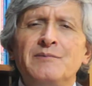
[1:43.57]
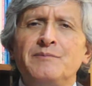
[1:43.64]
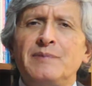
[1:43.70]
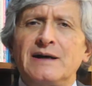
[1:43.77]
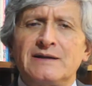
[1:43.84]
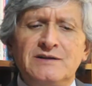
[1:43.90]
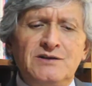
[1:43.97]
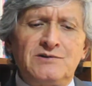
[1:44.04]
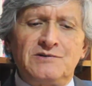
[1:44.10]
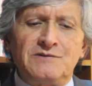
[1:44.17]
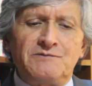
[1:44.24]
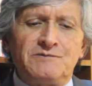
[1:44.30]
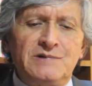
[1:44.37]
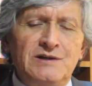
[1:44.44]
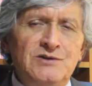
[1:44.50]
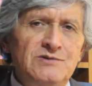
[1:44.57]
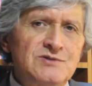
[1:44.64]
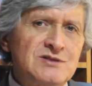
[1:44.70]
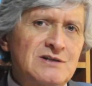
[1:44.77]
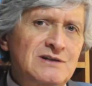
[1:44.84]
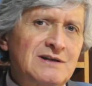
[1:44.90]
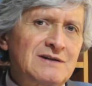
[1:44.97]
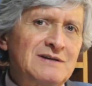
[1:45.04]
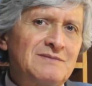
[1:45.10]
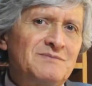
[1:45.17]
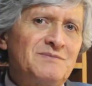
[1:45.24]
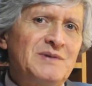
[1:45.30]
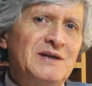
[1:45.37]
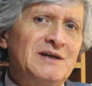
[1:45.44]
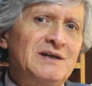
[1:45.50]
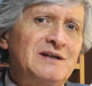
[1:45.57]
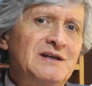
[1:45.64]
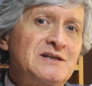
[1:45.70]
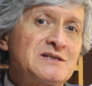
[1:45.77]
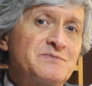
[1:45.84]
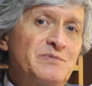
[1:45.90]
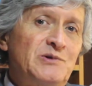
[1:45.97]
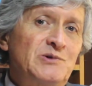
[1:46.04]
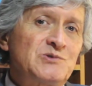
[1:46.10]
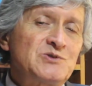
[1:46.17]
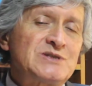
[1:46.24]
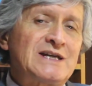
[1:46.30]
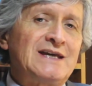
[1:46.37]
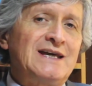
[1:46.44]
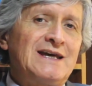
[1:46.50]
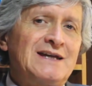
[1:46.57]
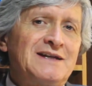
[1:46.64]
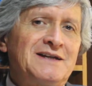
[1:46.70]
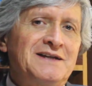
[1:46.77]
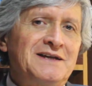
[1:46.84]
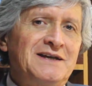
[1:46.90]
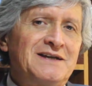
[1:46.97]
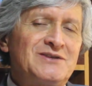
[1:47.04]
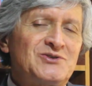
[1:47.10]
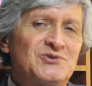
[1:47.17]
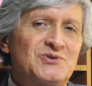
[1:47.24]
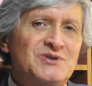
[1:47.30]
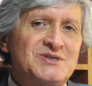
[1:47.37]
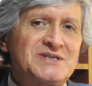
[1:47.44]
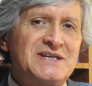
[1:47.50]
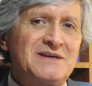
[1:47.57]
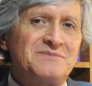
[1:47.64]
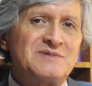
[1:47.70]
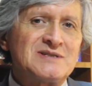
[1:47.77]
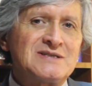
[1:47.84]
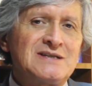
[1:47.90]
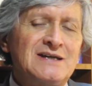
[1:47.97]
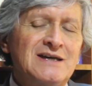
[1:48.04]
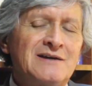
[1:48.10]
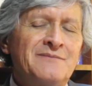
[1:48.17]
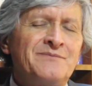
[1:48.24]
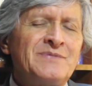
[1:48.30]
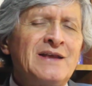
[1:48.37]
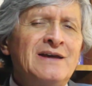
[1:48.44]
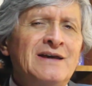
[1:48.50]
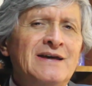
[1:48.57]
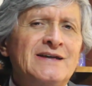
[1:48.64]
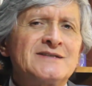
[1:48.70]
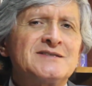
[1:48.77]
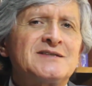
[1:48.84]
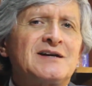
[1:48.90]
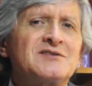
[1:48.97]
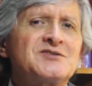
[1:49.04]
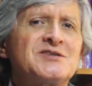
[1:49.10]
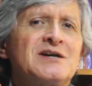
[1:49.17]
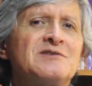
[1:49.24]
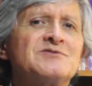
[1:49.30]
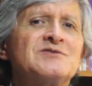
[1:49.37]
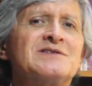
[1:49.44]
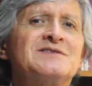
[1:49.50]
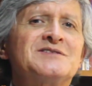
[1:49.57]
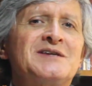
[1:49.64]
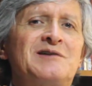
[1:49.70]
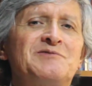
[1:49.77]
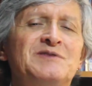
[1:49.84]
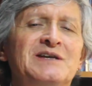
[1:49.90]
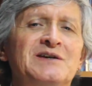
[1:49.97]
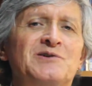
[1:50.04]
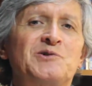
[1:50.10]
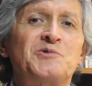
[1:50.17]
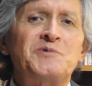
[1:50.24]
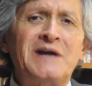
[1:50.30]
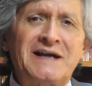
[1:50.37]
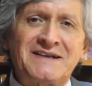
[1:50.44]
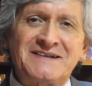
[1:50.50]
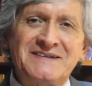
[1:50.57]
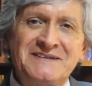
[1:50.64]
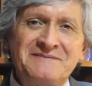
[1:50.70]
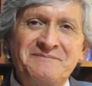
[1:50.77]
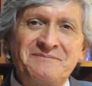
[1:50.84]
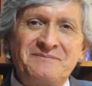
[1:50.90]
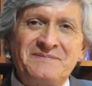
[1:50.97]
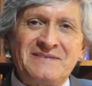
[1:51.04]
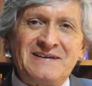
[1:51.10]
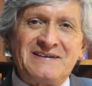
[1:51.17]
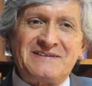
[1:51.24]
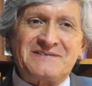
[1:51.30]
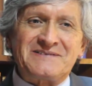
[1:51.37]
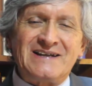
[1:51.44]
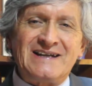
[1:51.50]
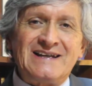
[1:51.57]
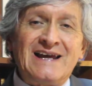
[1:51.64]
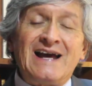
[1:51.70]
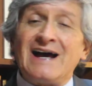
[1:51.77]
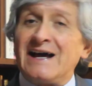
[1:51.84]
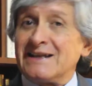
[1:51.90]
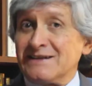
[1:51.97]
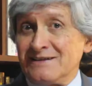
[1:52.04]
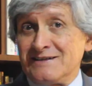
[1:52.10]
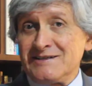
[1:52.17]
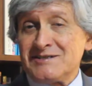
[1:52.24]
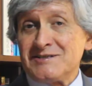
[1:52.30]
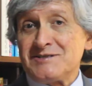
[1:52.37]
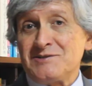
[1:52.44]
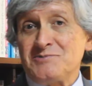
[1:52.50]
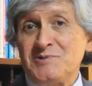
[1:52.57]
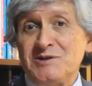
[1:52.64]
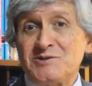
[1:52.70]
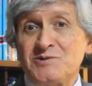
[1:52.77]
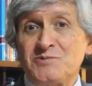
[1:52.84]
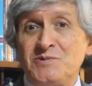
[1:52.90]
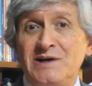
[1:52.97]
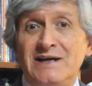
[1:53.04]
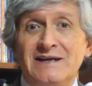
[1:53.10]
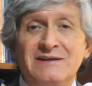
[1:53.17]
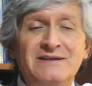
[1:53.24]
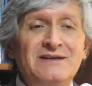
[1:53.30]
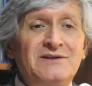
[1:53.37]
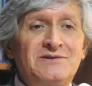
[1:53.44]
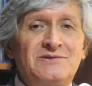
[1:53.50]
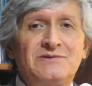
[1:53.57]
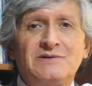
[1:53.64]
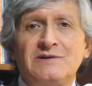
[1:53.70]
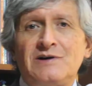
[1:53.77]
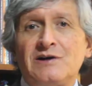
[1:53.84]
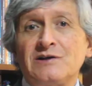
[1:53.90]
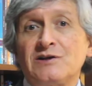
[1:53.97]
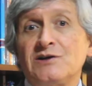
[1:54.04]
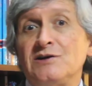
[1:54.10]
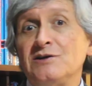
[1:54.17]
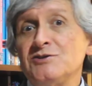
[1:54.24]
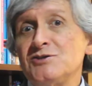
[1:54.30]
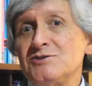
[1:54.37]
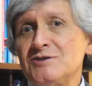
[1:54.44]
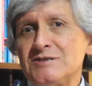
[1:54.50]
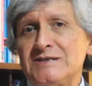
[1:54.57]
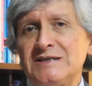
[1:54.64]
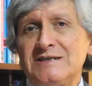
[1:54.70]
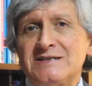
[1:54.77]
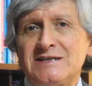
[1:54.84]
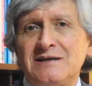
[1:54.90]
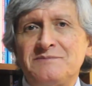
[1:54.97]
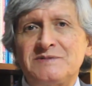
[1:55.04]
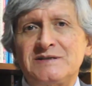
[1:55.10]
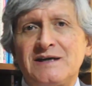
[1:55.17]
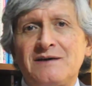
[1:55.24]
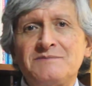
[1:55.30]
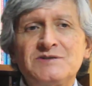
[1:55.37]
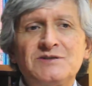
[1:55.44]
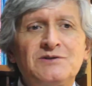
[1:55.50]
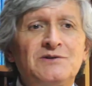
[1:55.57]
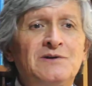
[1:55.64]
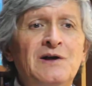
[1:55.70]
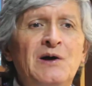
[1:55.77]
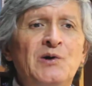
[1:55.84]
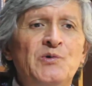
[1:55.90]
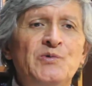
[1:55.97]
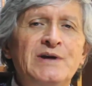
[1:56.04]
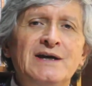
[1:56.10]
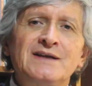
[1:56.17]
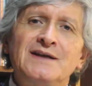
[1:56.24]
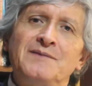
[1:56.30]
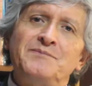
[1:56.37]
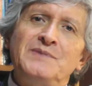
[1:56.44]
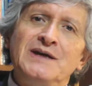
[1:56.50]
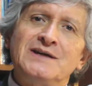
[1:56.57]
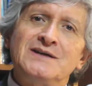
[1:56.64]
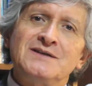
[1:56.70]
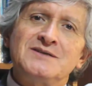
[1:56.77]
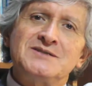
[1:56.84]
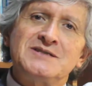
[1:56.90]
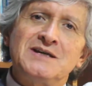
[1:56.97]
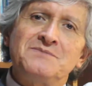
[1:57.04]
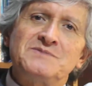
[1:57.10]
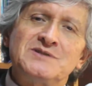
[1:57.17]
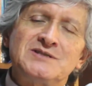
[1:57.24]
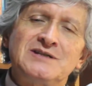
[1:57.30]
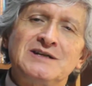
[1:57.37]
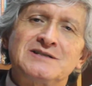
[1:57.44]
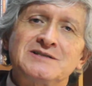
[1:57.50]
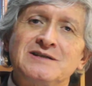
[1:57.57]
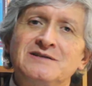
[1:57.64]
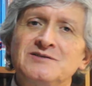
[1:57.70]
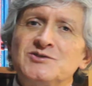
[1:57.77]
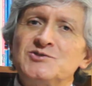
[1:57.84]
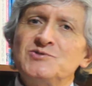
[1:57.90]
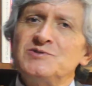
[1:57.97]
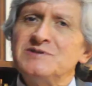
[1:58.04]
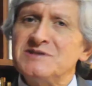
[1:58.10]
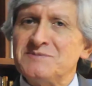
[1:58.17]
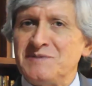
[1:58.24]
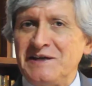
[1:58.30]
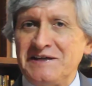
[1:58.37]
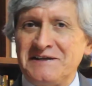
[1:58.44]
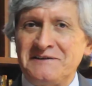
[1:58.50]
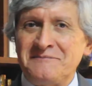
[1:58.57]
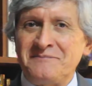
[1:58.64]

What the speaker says: But when you start being exposed again and again to the same mistake, it starts sounding correct, right? And this is the reason why, unconsciously sometimes, we end up making the same mistakes that the students make.